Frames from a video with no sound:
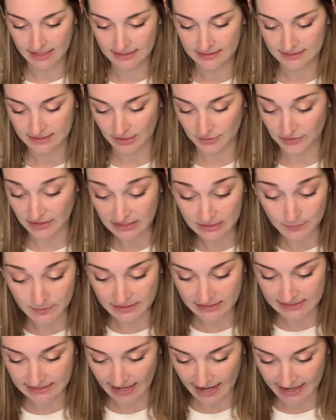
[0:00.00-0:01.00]
So this
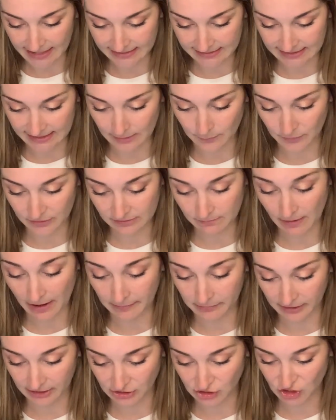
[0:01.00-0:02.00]
one says it was
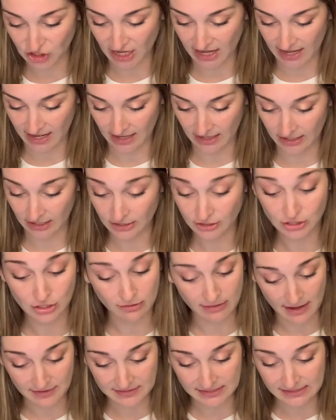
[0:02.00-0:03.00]
published in
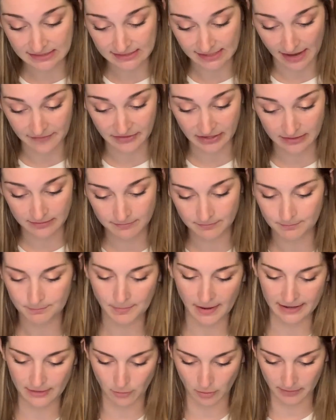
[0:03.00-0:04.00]
2007
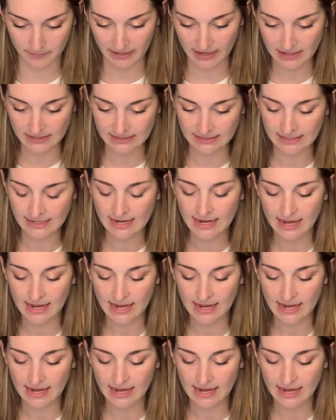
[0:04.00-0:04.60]
by Orbit.